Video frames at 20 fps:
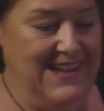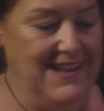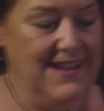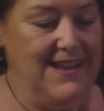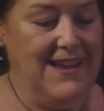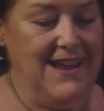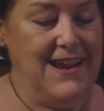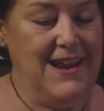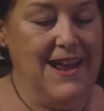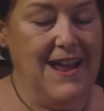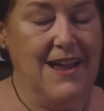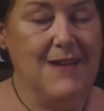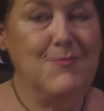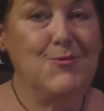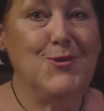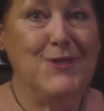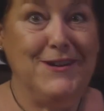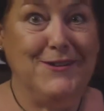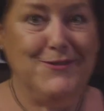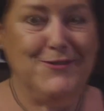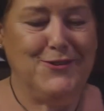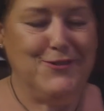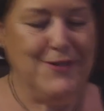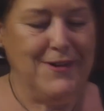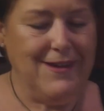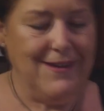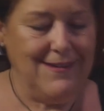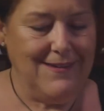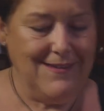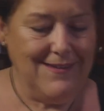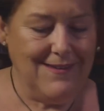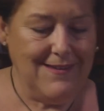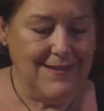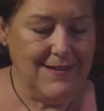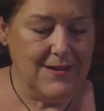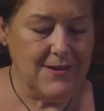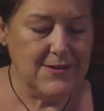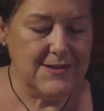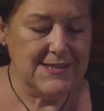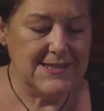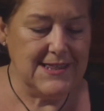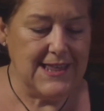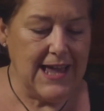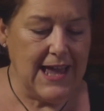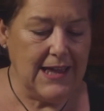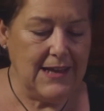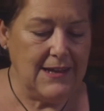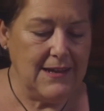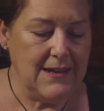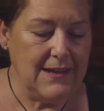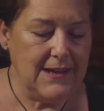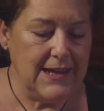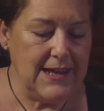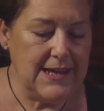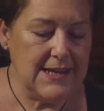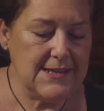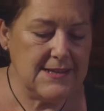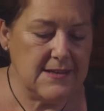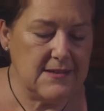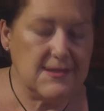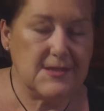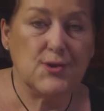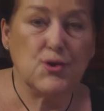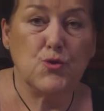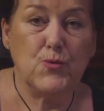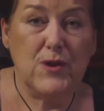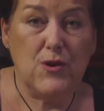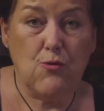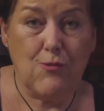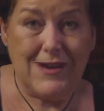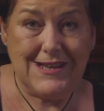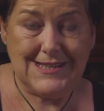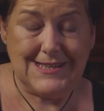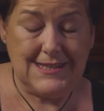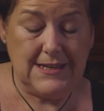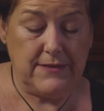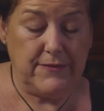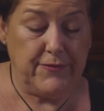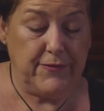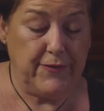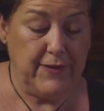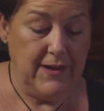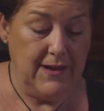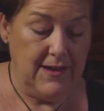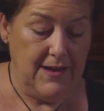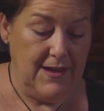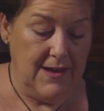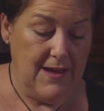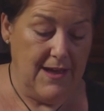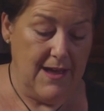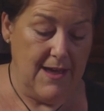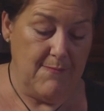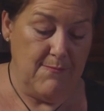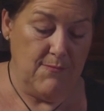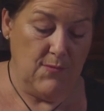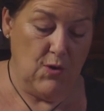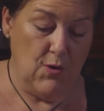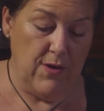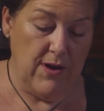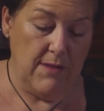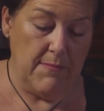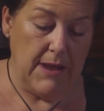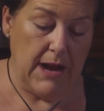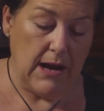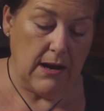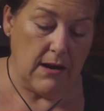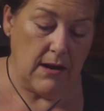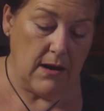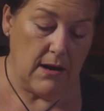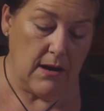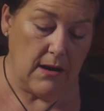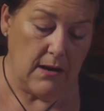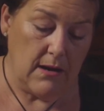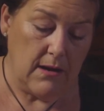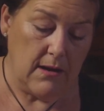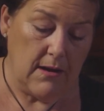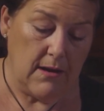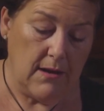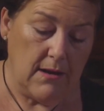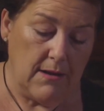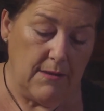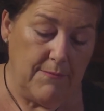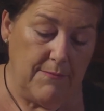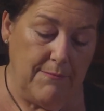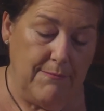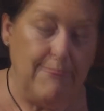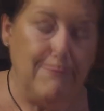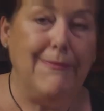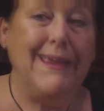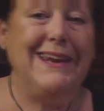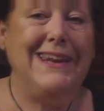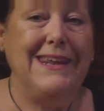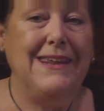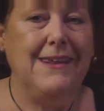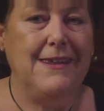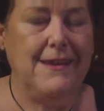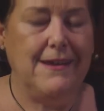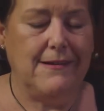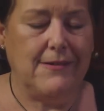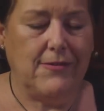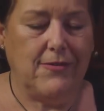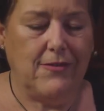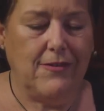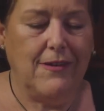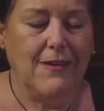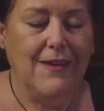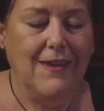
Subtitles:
And I'm going to try, because that is so regressive. I'm going back many years.